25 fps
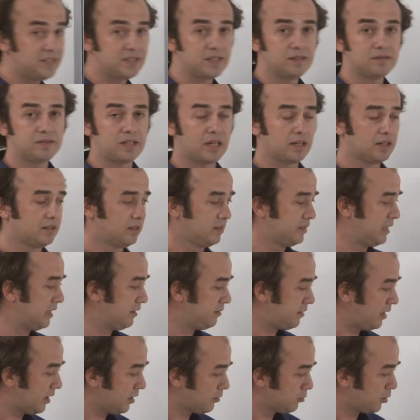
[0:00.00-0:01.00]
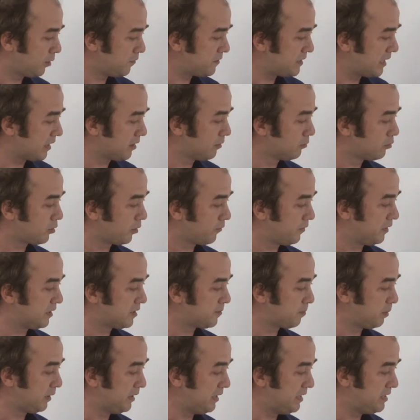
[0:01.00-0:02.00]
this integral, the integral of secant of
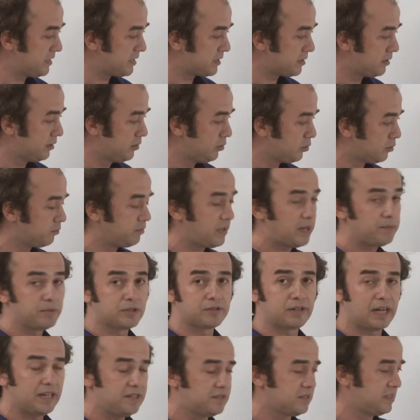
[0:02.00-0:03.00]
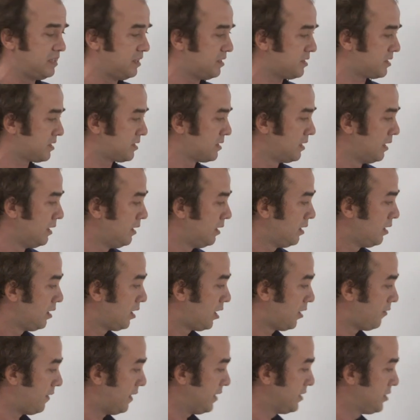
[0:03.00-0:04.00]
x, please do memorize this,
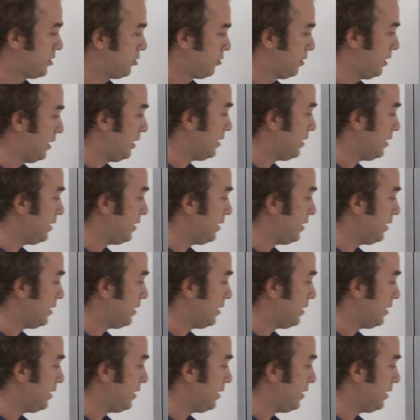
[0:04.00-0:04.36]
how I do